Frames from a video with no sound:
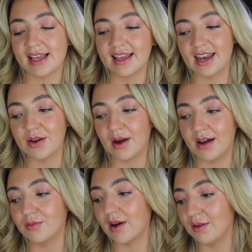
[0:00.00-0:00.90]
you know,
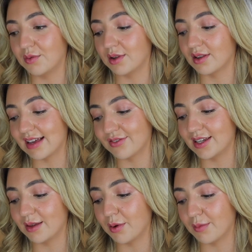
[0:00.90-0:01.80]
I, I will
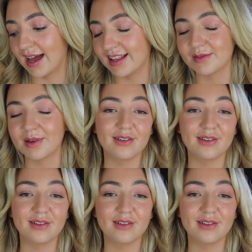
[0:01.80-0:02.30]
definitely put my hands up.